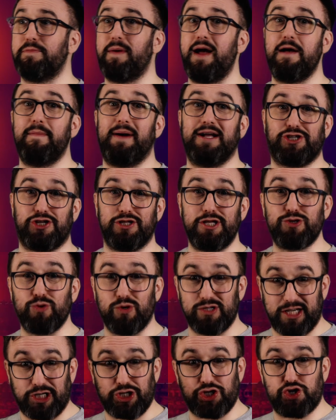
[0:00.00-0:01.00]
you might imagine, this
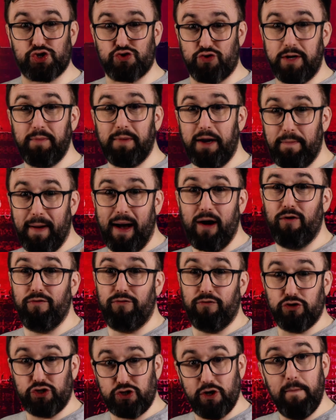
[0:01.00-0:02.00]
one's extremely
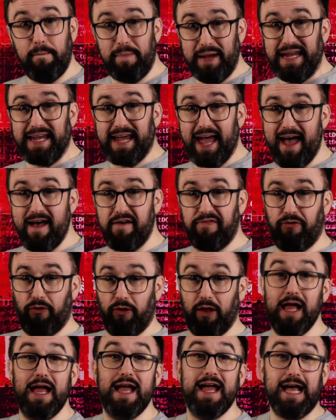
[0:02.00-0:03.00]
powerful, so be
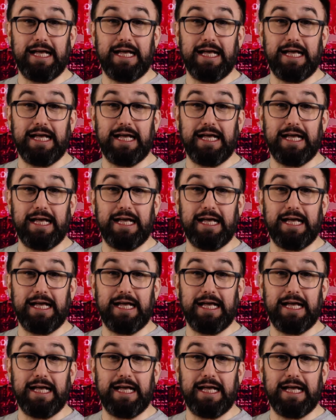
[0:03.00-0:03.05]
careful.